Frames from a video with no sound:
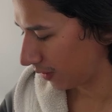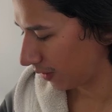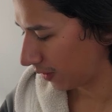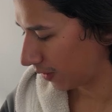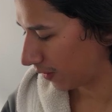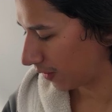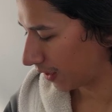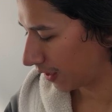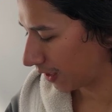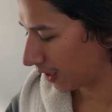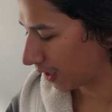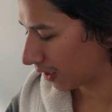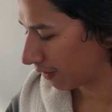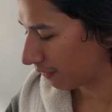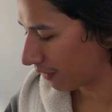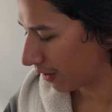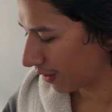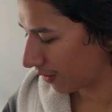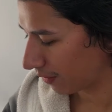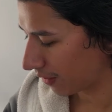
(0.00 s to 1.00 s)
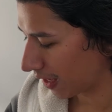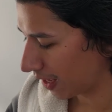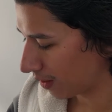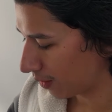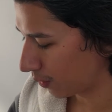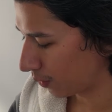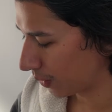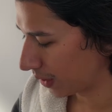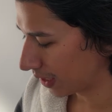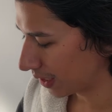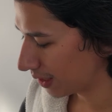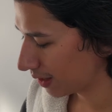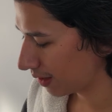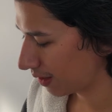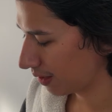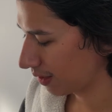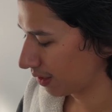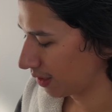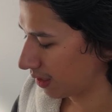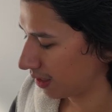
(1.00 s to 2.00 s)
Alright, and I'm going to follow that with
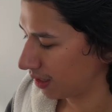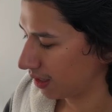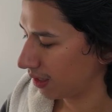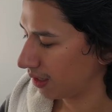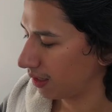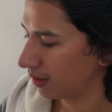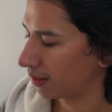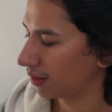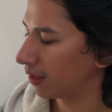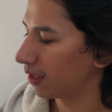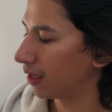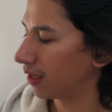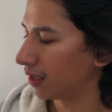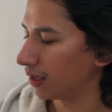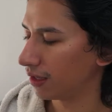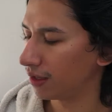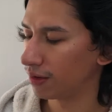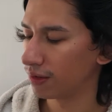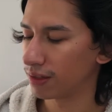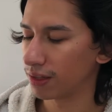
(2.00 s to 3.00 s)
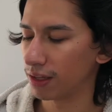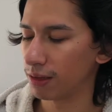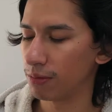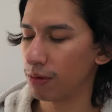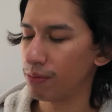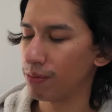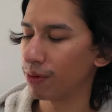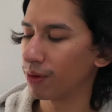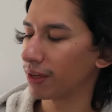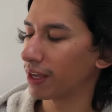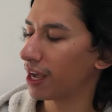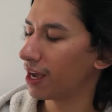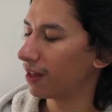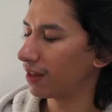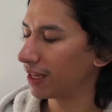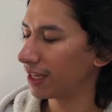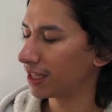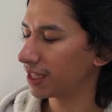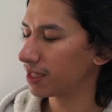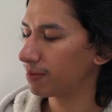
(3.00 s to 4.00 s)
the Youth to the People Kale
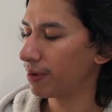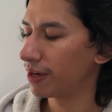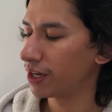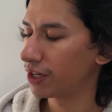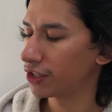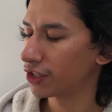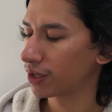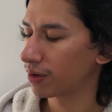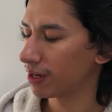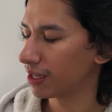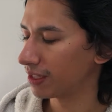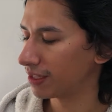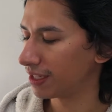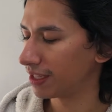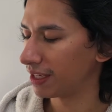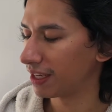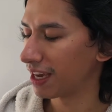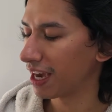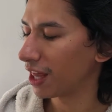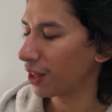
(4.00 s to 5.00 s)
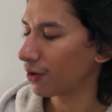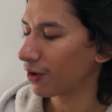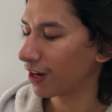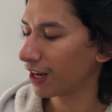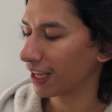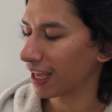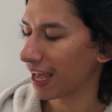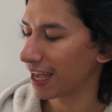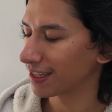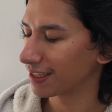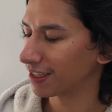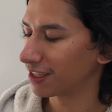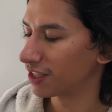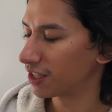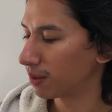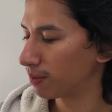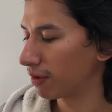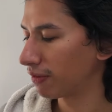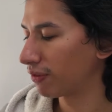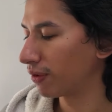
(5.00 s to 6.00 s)
and Spinach Green Tea Hyaluronic Acid
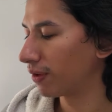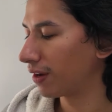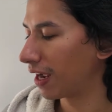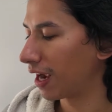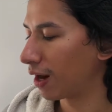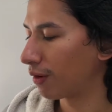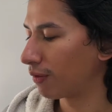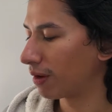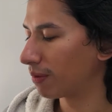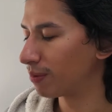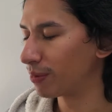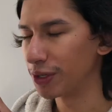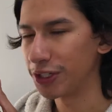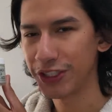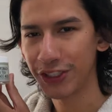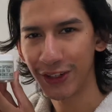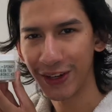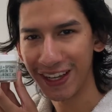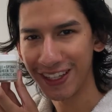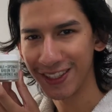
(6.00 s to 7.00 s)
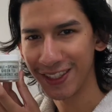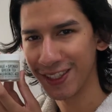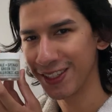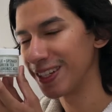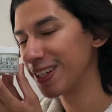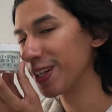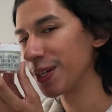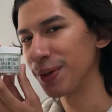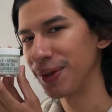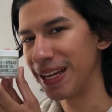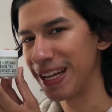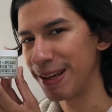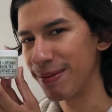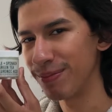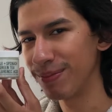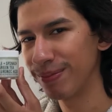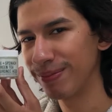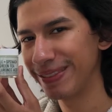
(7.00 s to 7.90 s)
Superfood Air Whip Moisturizer Cream.